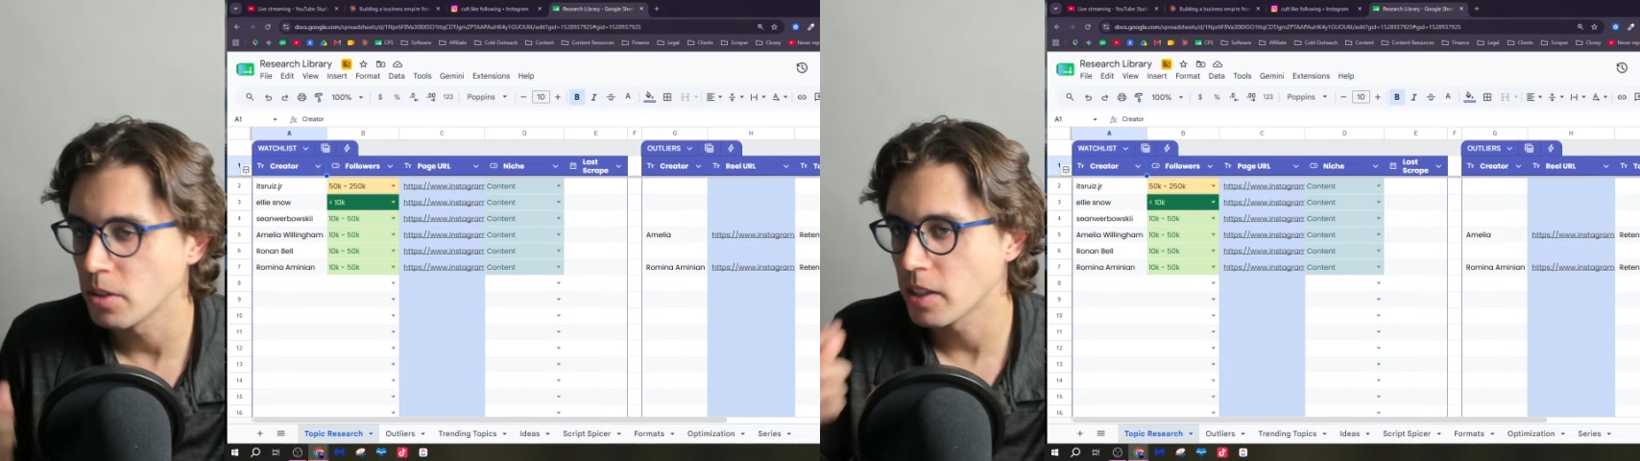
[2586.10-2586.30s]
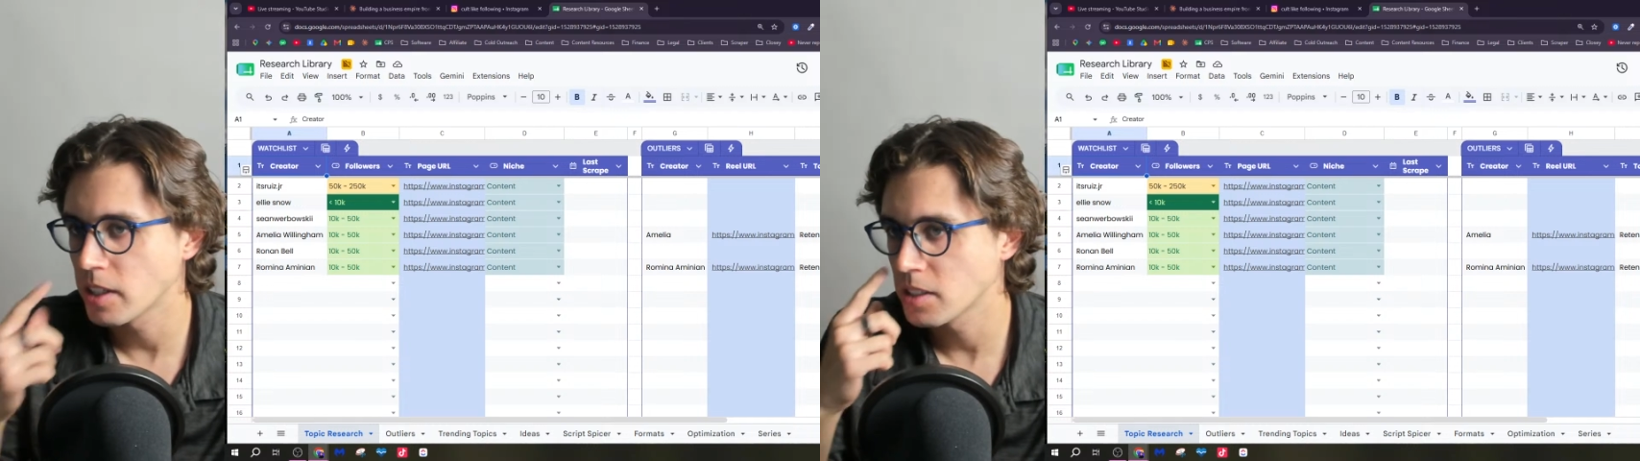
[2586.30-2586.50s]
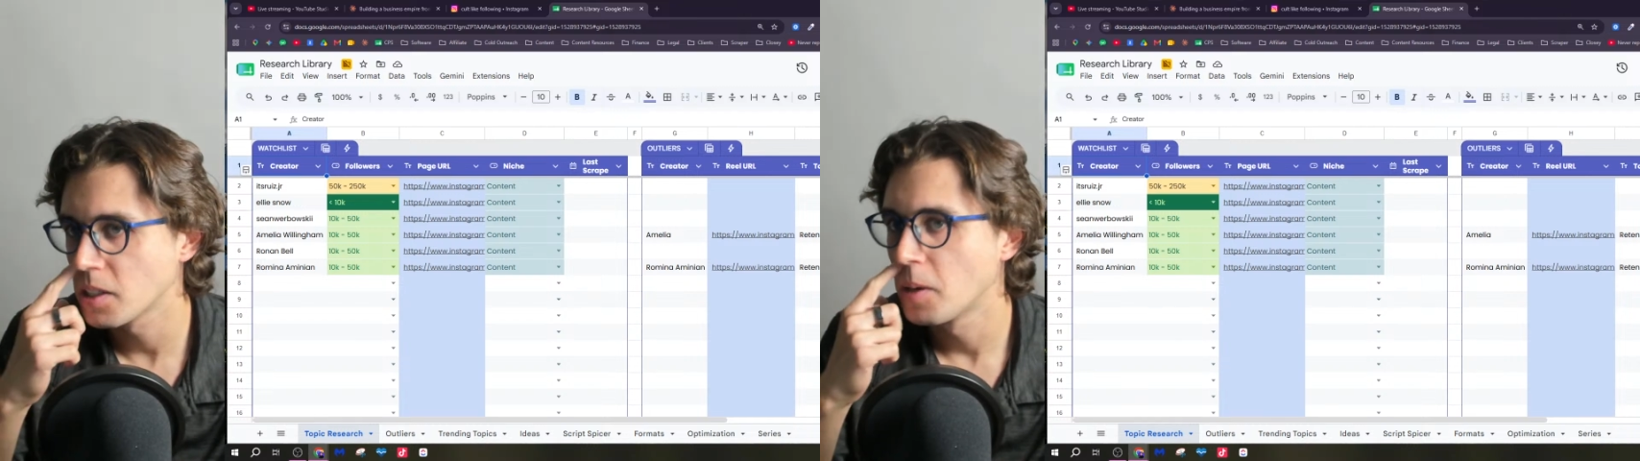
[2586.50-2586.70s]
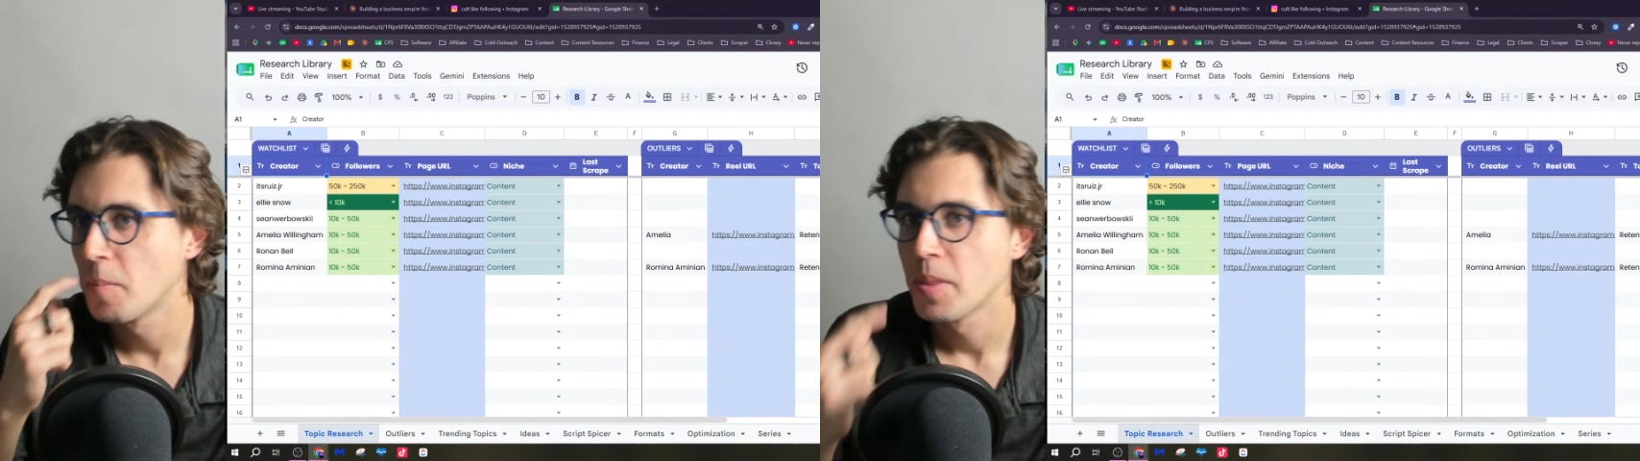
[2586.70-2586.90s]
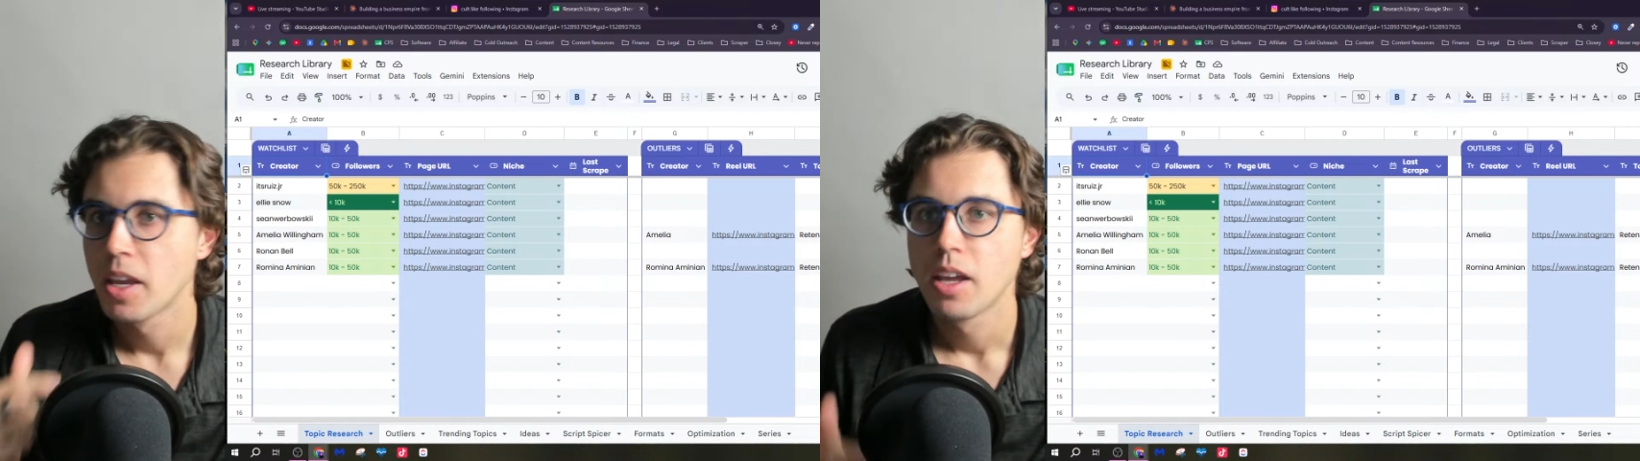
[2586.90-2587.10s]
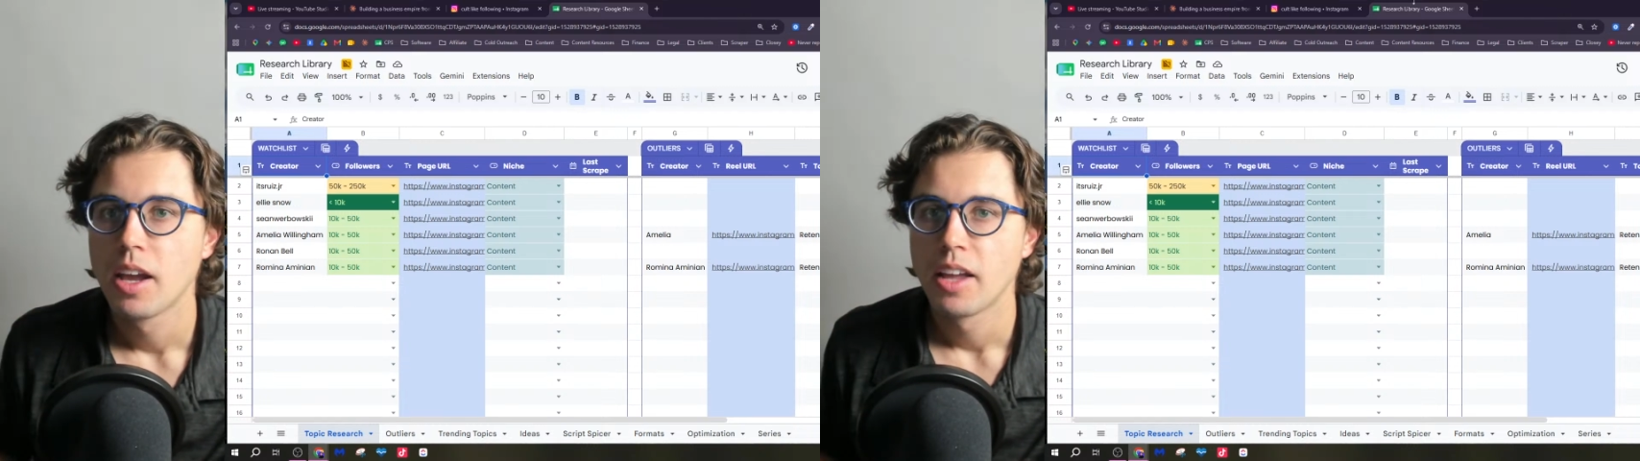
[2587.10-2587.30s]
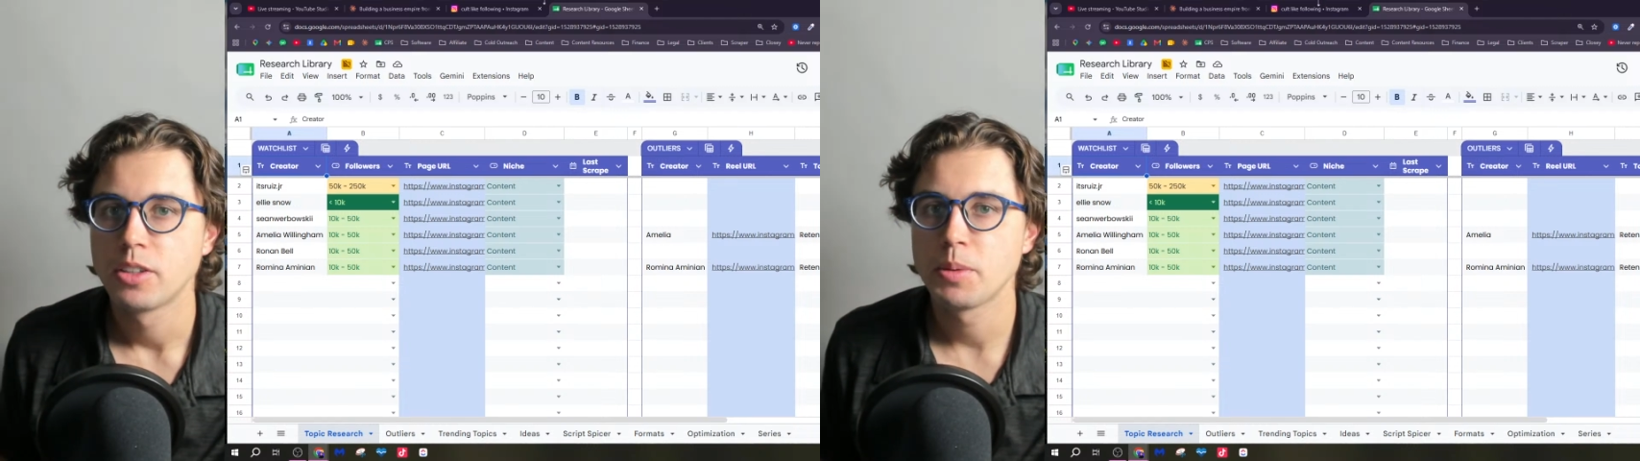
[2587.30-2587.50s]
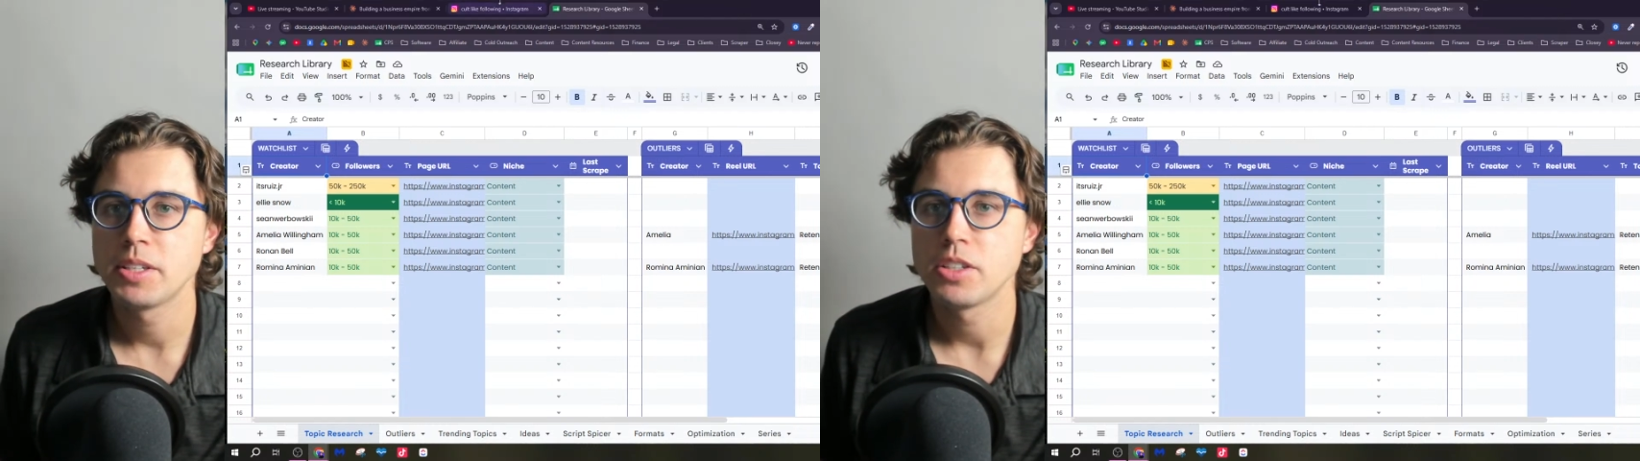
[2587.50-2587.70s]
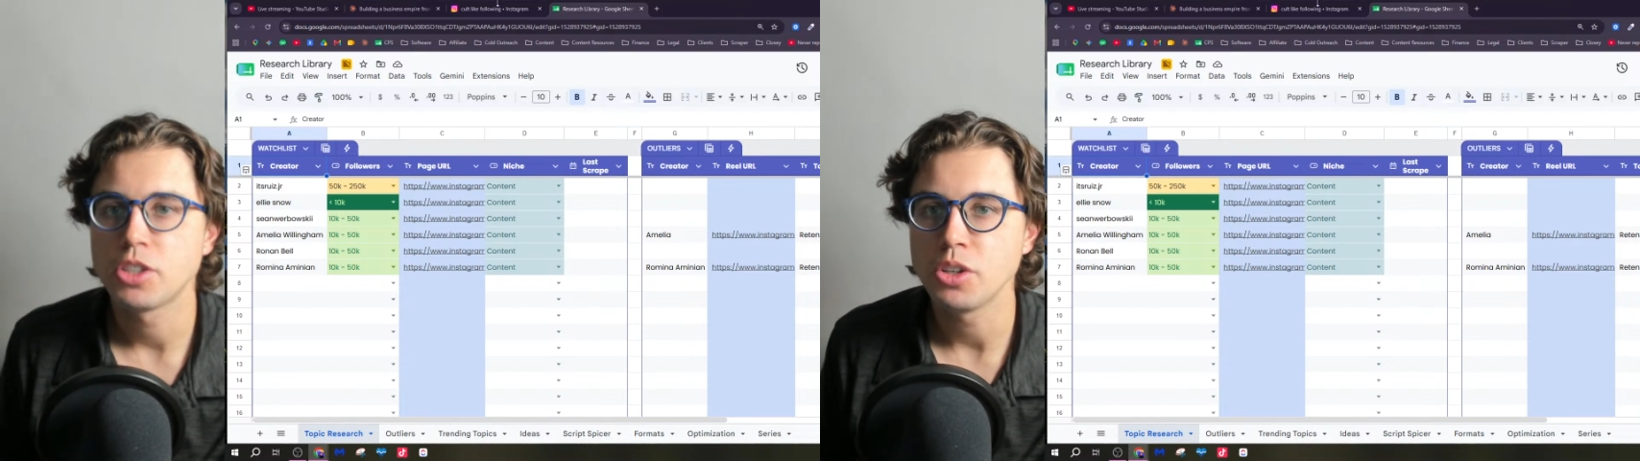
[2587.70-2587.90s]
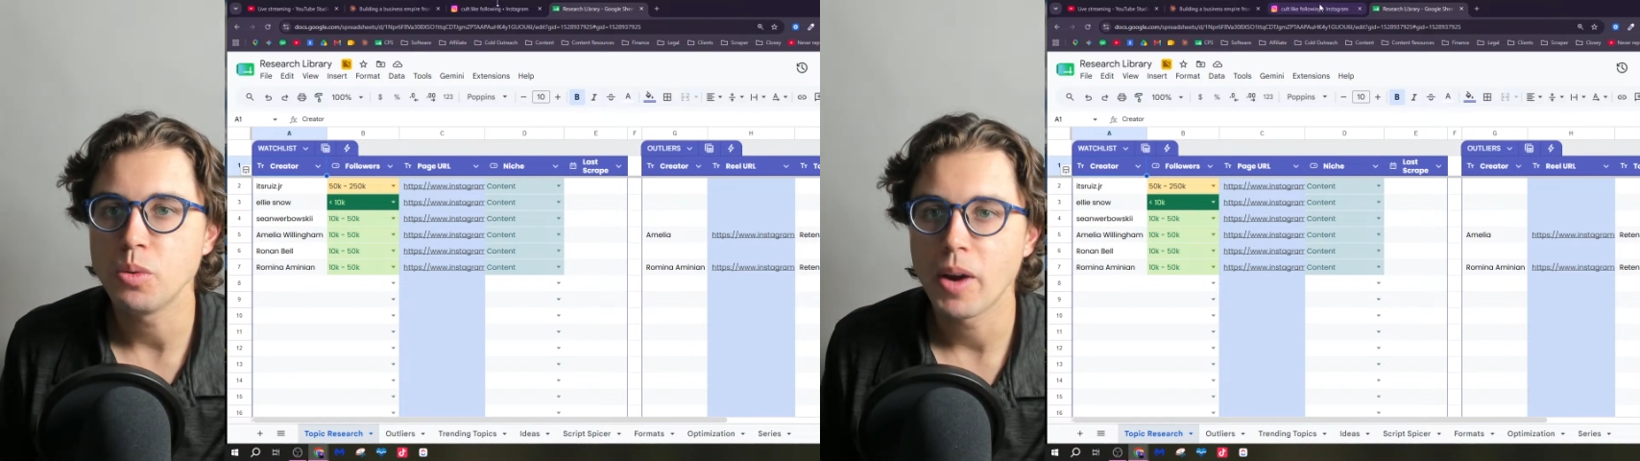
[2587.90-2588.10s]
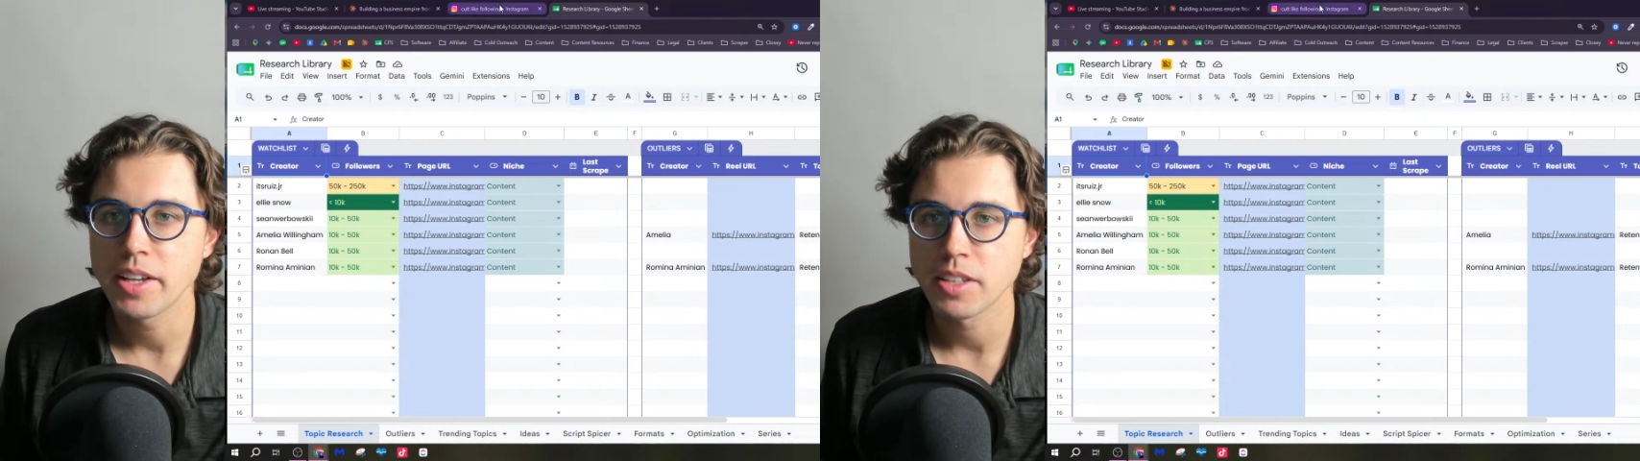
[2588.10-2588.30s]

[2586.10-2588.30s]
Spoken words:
things. There's basically two ways that